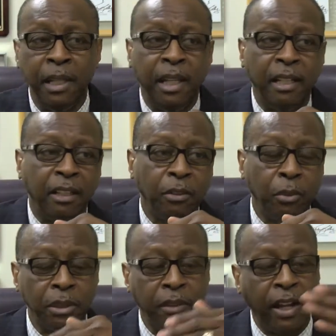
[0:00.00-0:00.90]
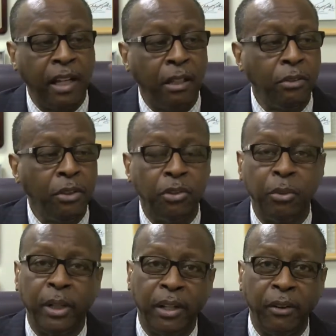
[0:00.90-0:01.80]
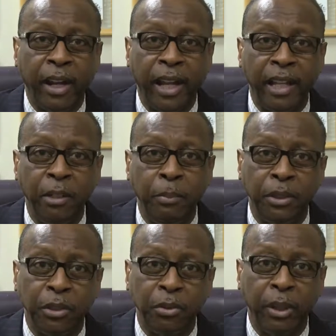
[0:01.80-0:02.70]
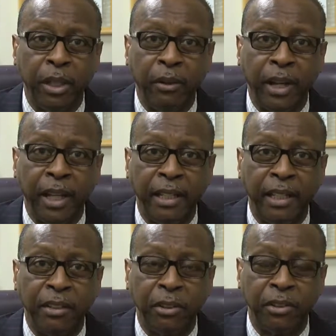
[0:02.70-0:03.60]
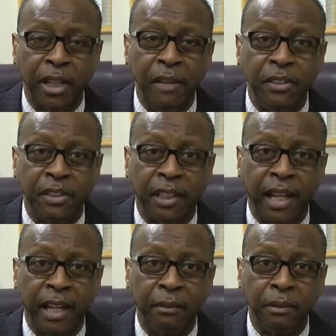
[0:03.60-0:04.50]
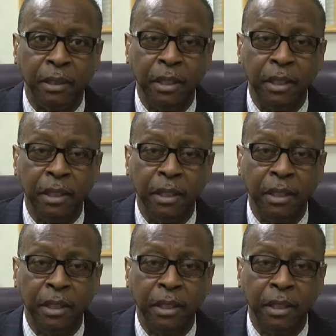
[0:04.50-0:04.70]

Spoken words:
In other words, if I loan you 20 grand, you put the 20 grand into a savings account,